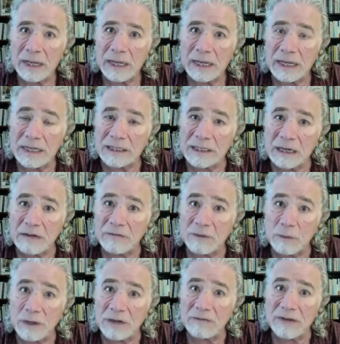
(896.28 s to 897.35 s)
He said, if
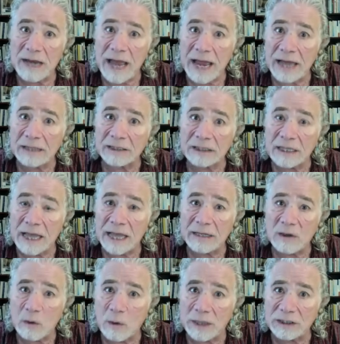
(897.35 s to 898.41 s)
you even ask that
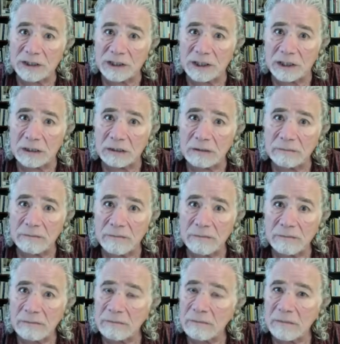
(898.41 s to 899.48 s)
question,
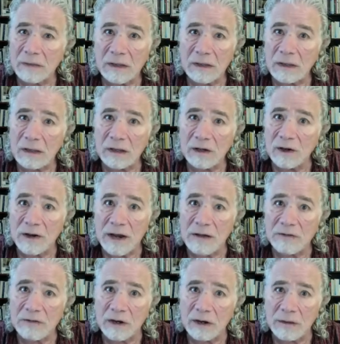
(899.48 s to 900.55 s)
you're never going to